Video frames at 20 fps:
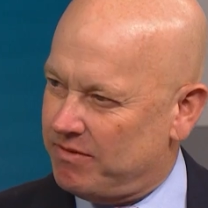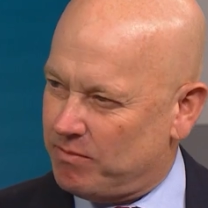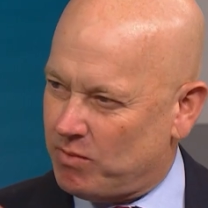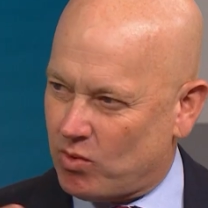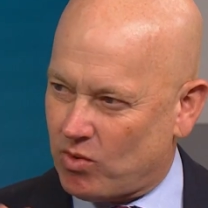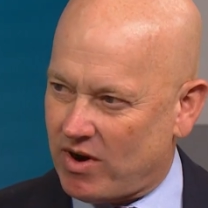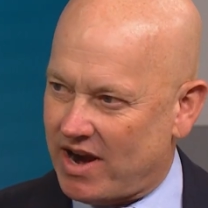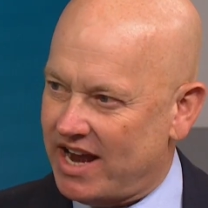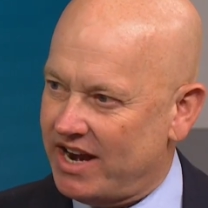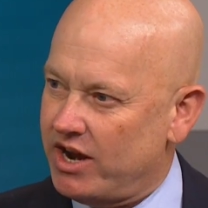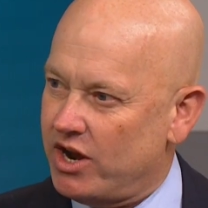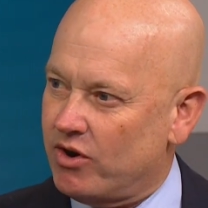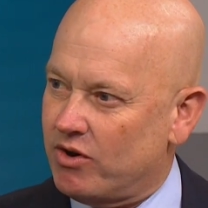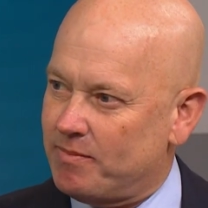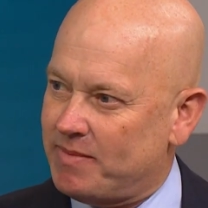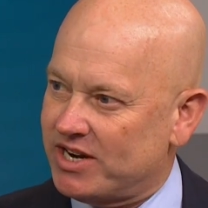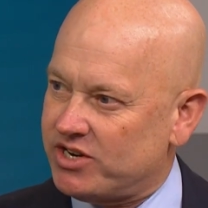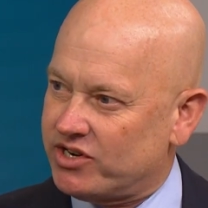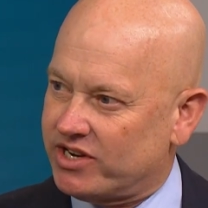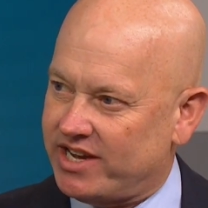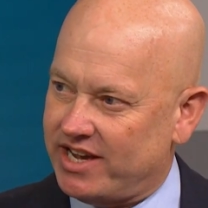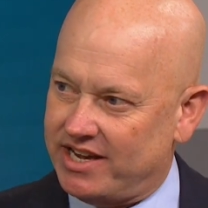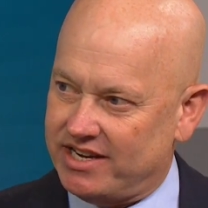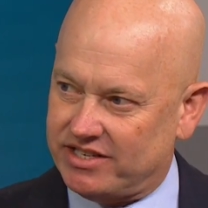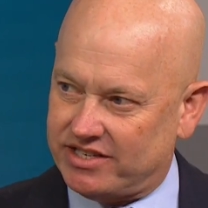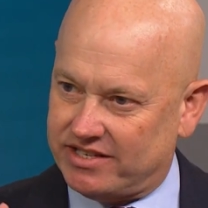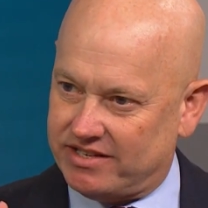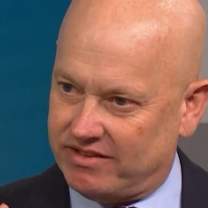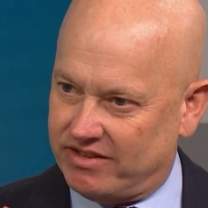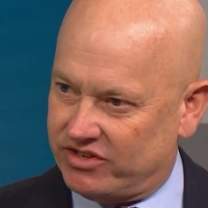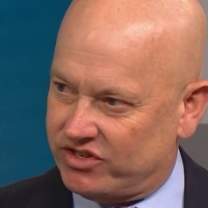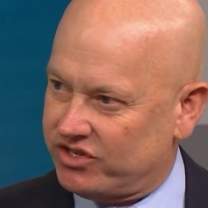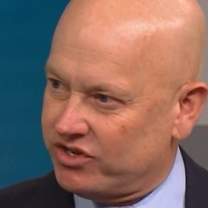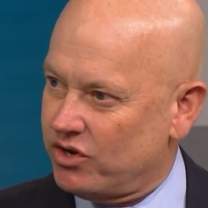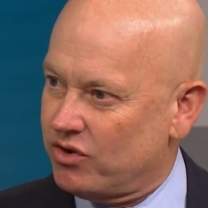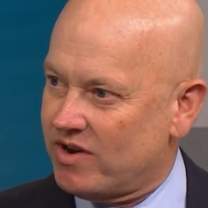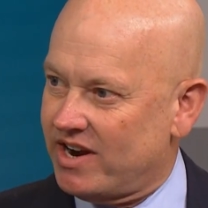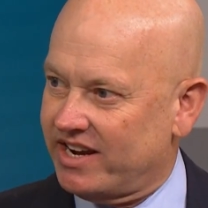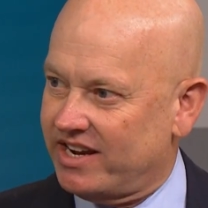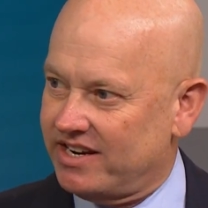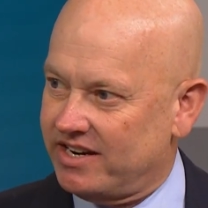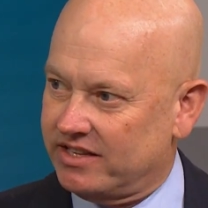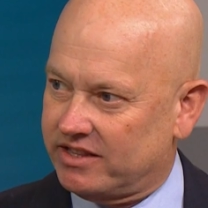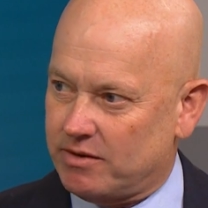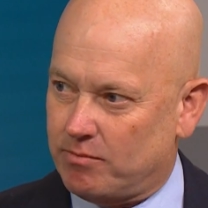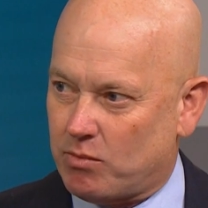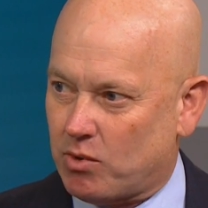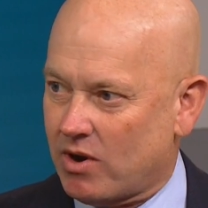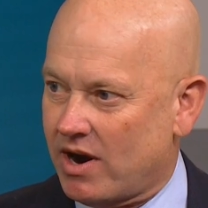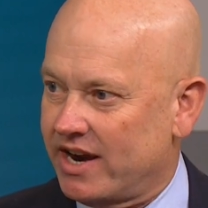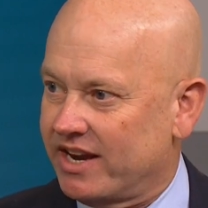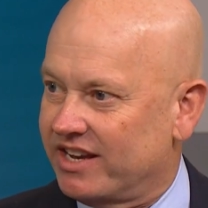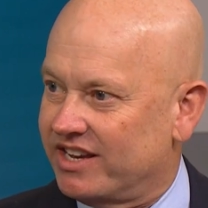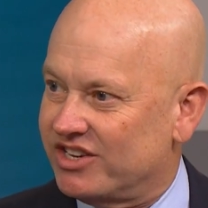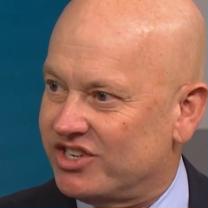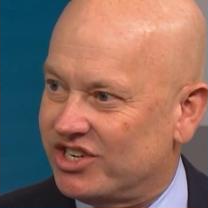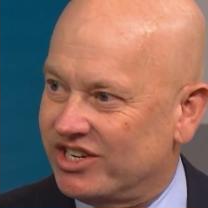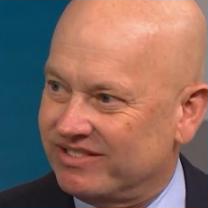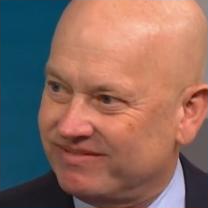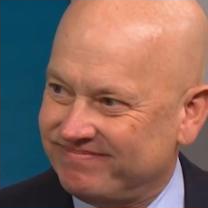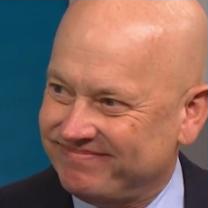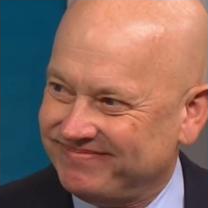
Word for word: the more I know about your case, the sooner I get it, the more I can get you.